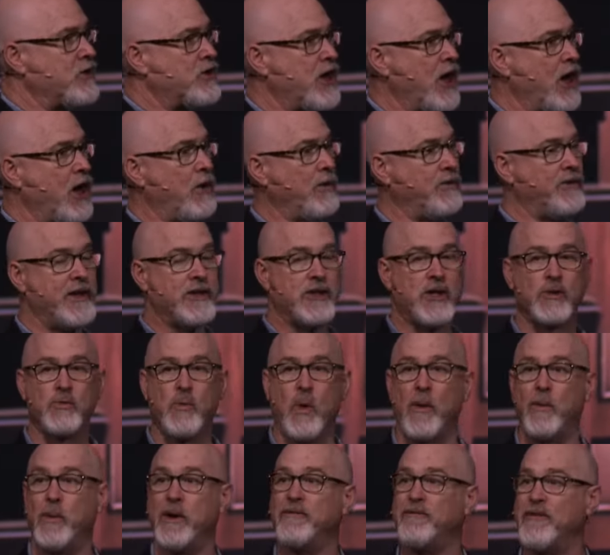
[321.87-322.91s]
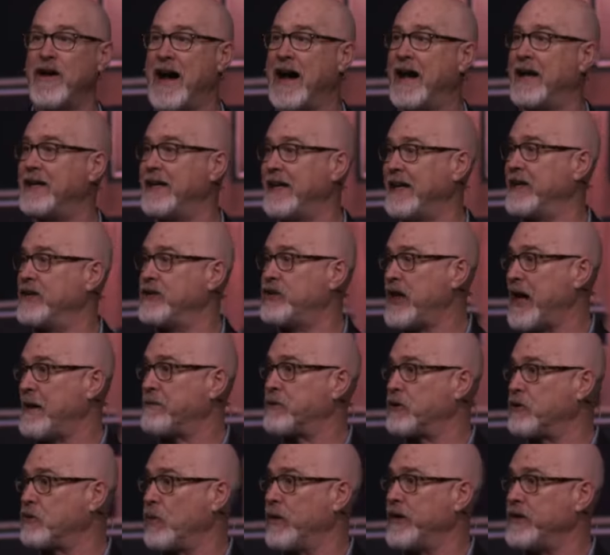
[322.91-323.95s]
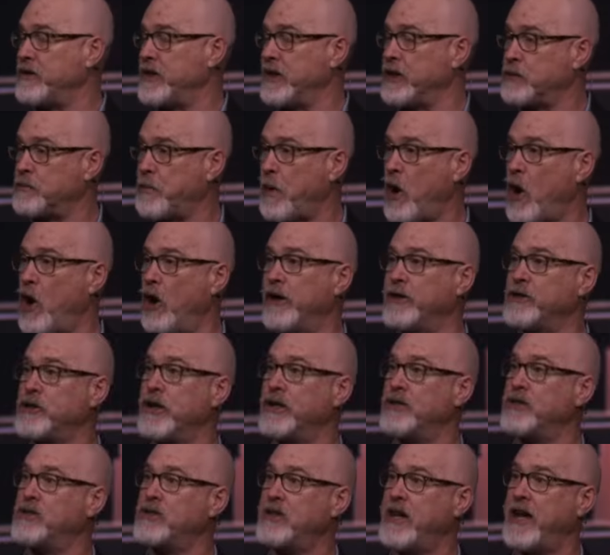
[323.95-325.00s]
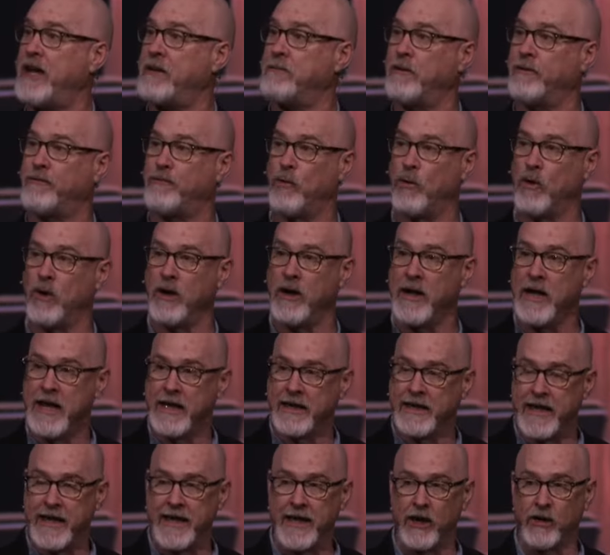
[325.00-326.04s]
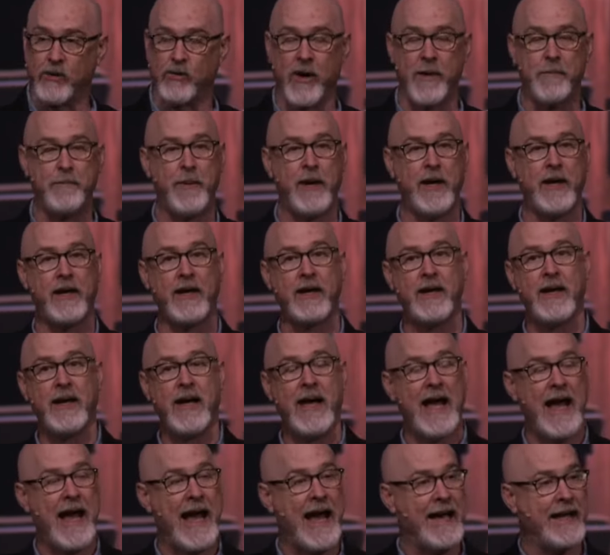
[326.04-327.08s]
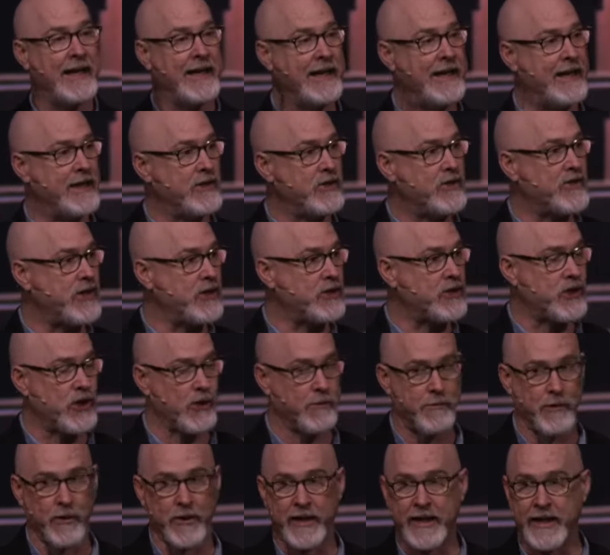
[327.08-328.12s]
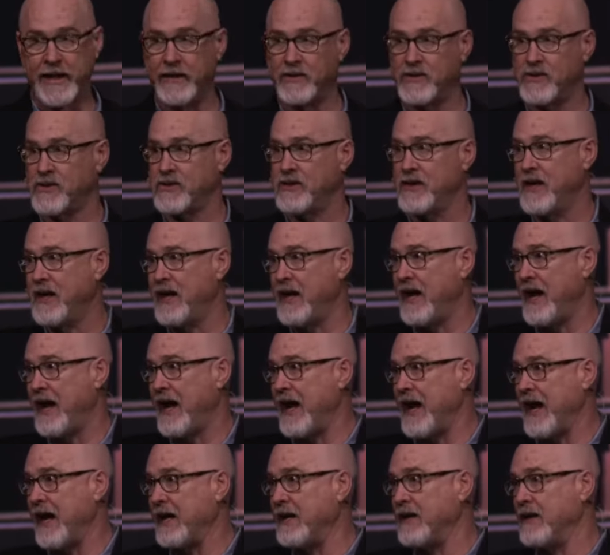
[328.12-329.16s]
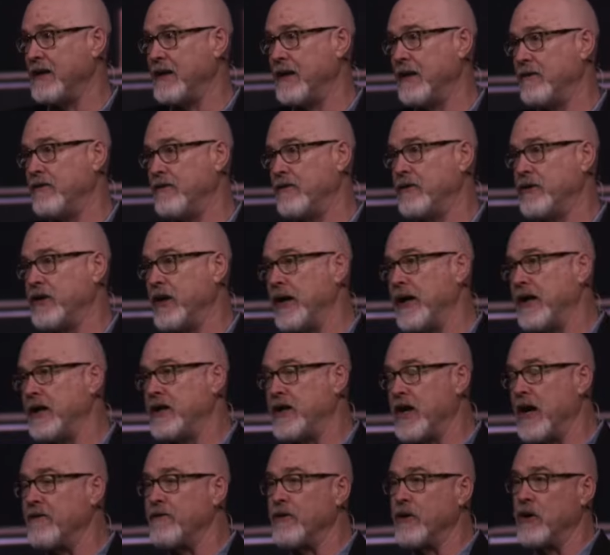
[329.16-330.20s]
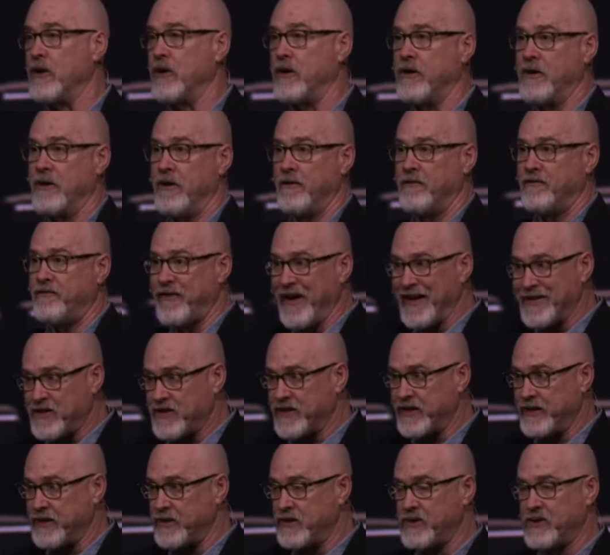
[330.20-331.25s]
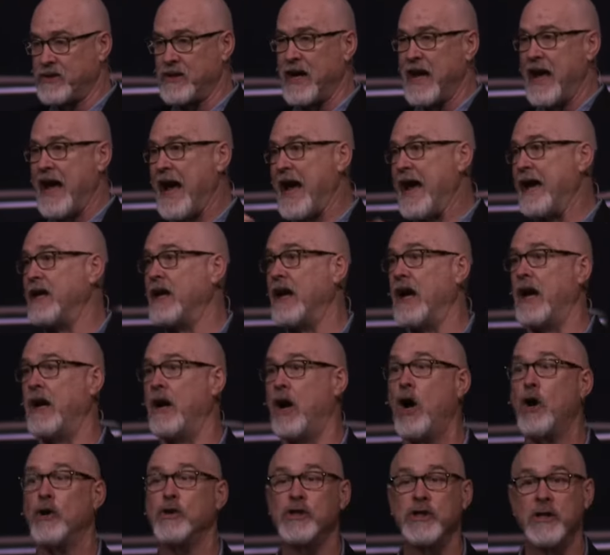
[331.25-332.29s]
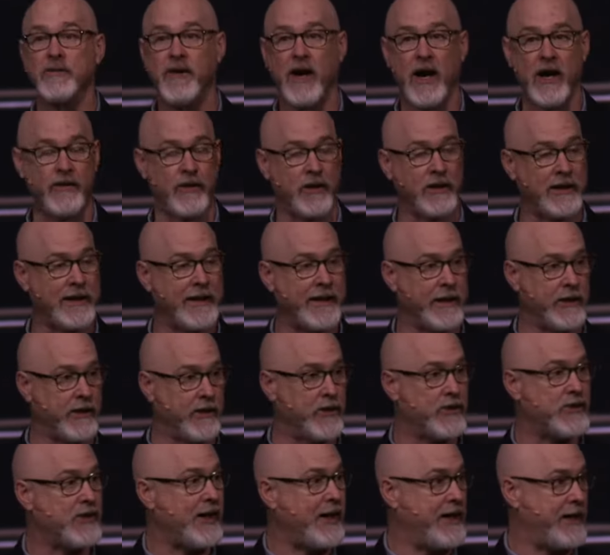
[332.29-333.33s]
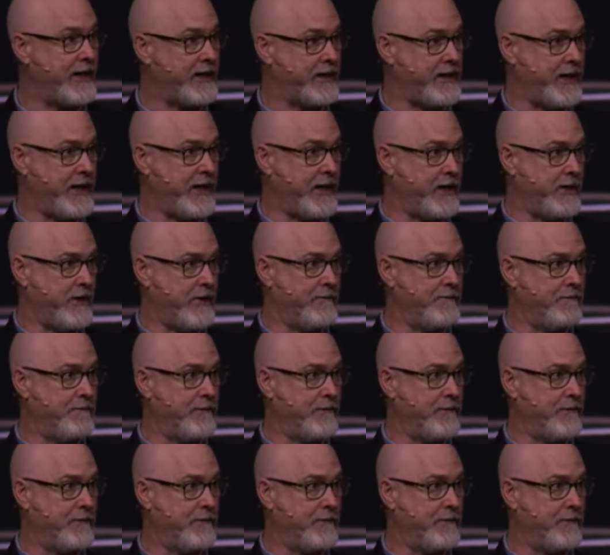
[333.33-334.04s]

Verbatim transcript: so this is what we find in chapter 26. Paul is going to stand before King Agrippa and his sister Bernice and the governor Festus and a host of other leaders in a theater.